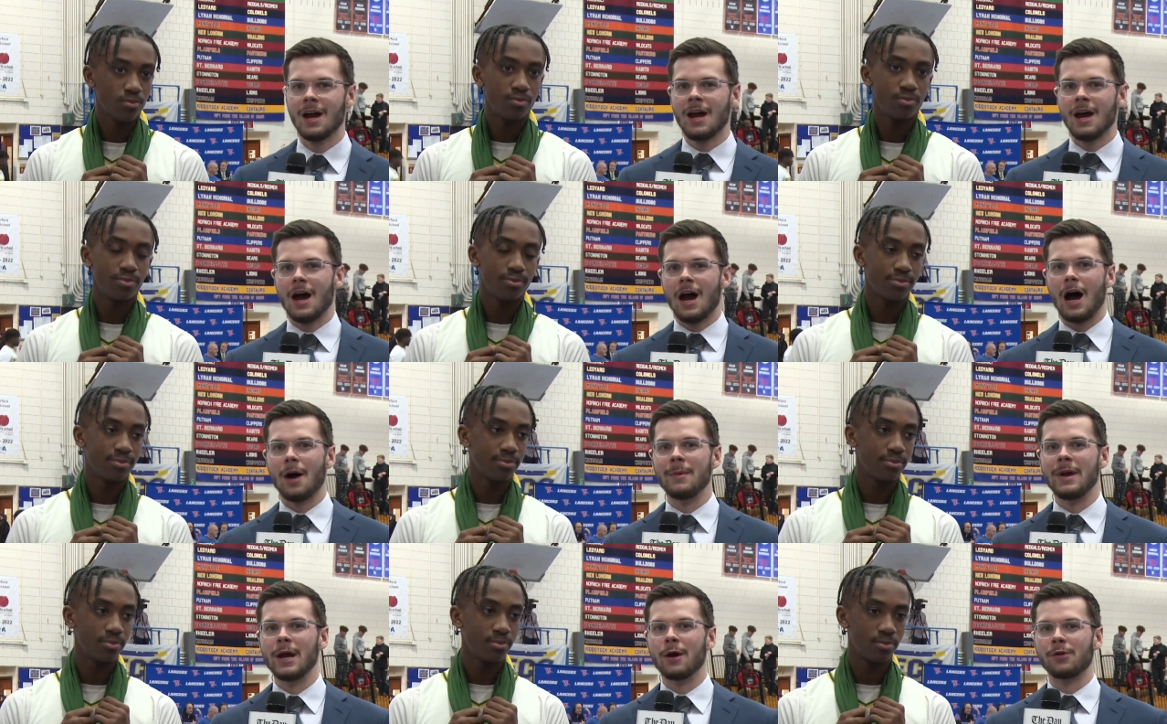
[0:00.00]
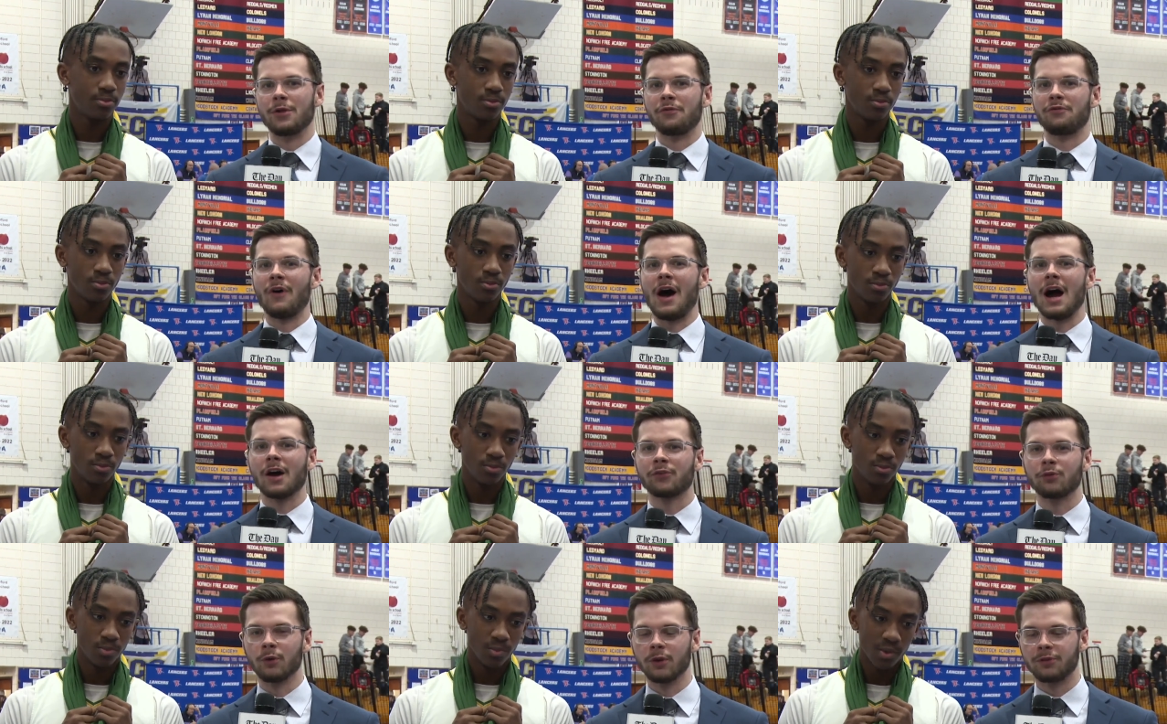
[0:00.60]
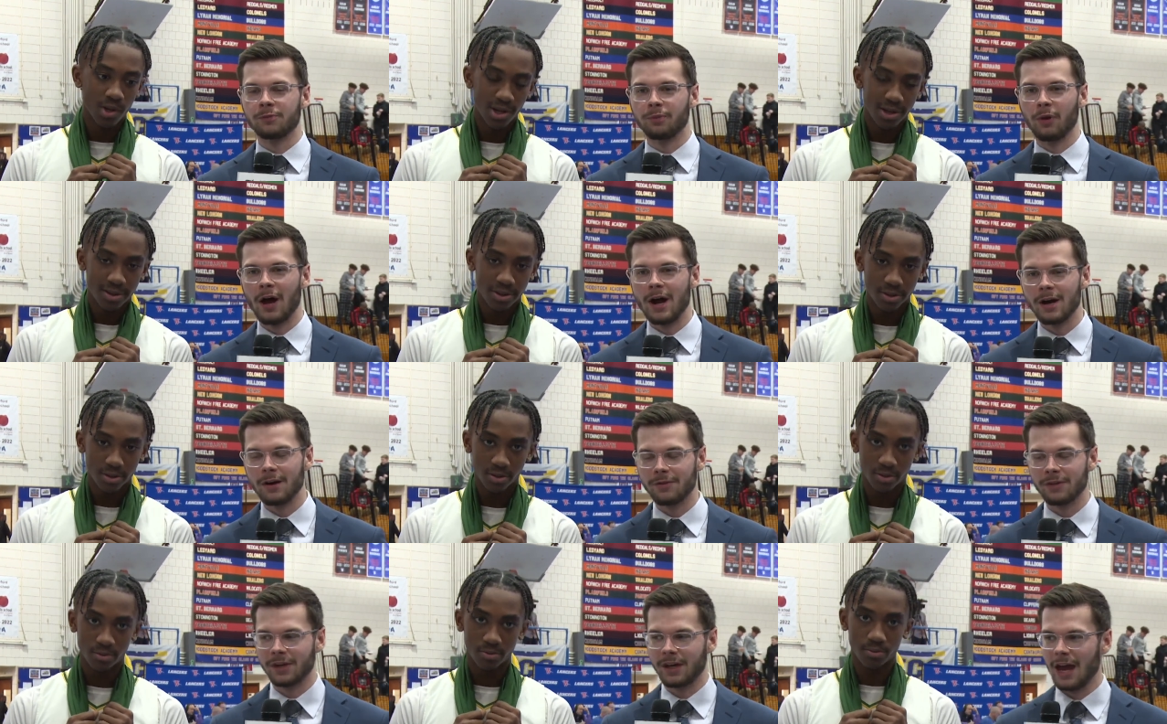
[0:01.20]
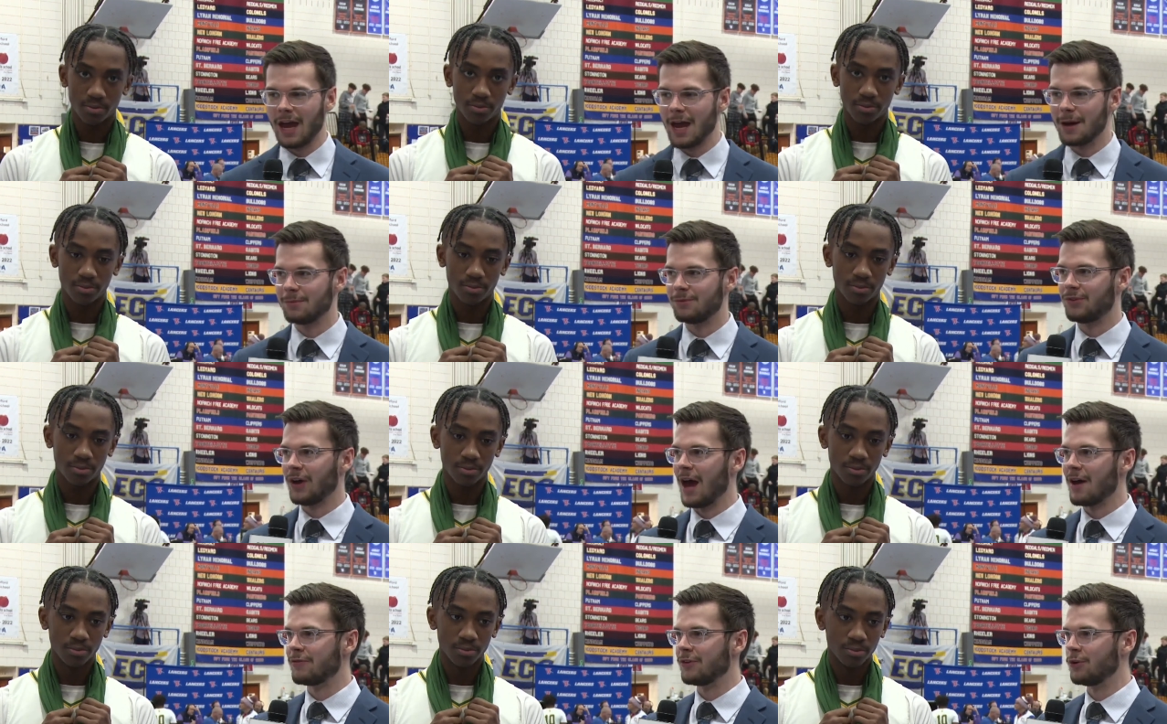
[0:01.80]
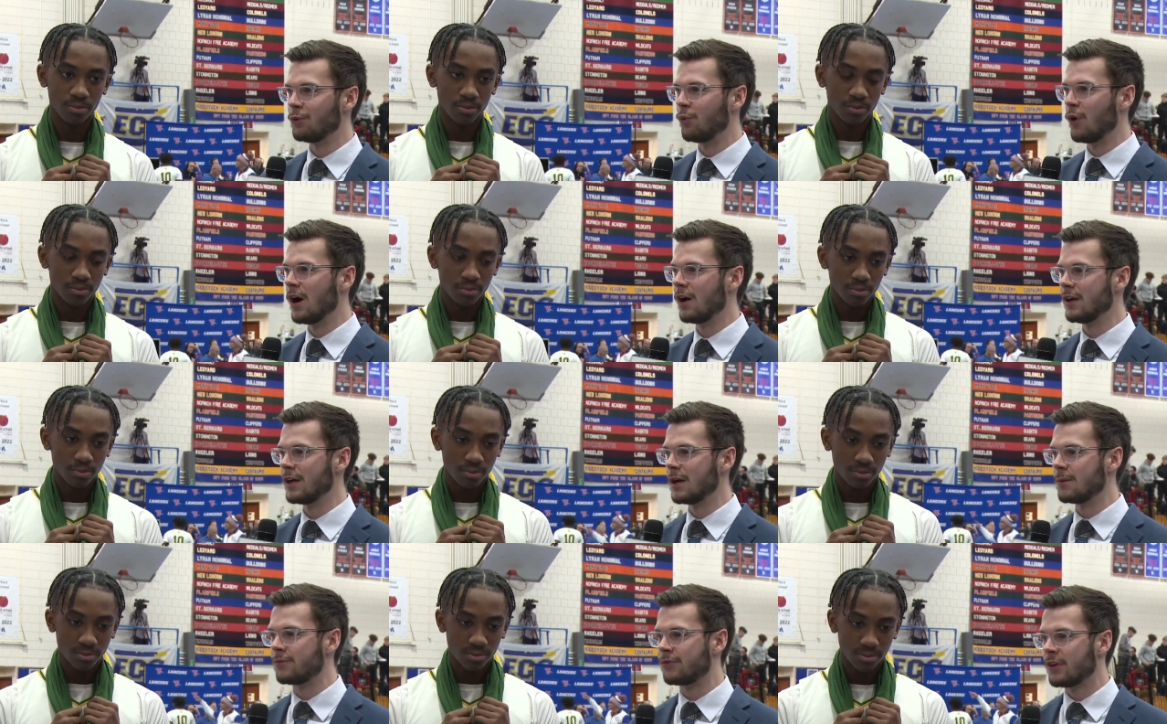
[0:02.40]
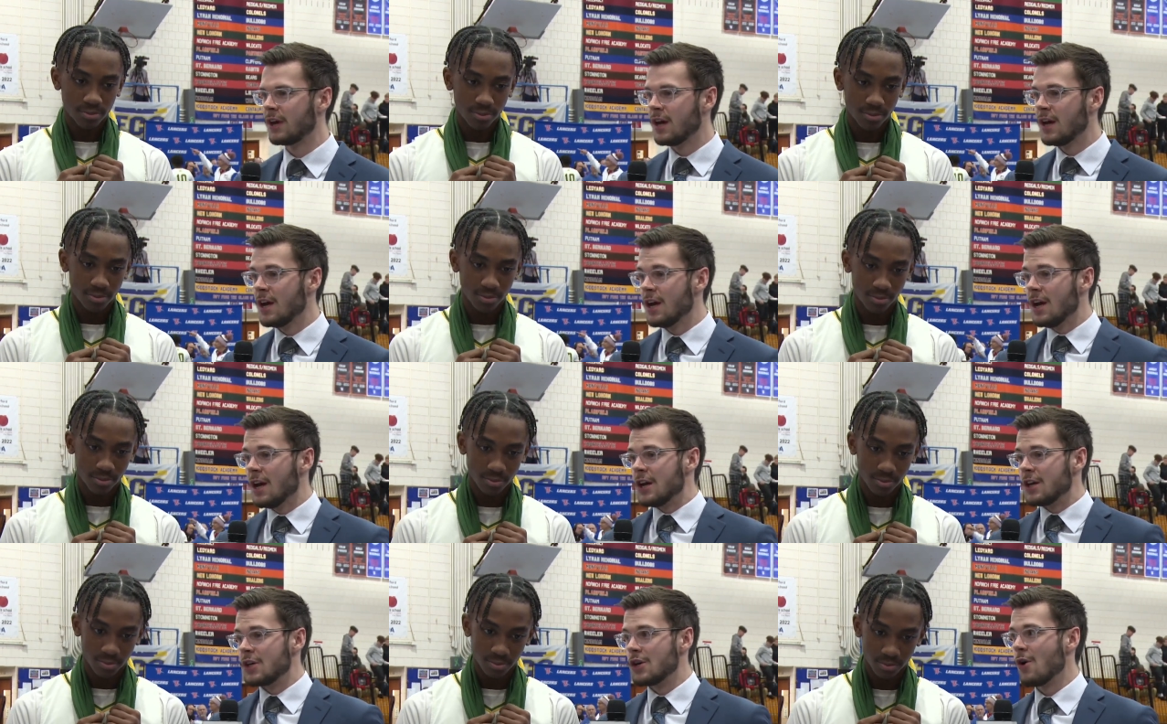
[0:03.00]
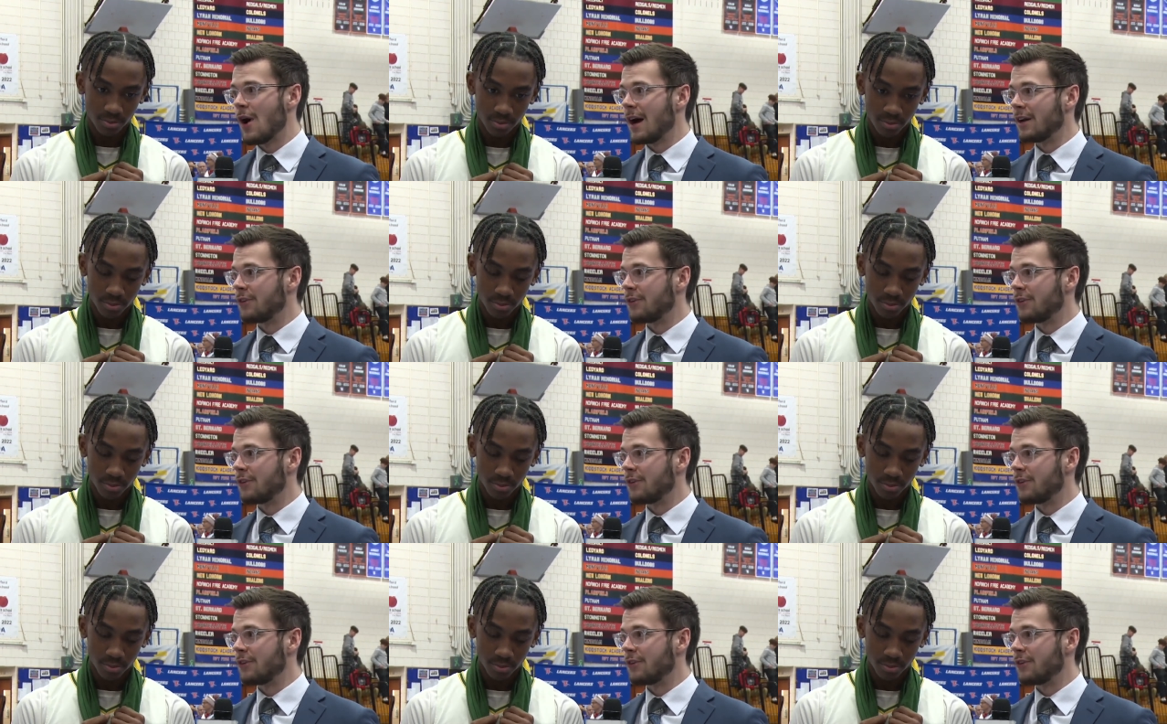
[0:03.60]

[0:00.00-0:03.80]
Speaker 1: I'm here with the Foxwoods player of the game, Devan Williams. You had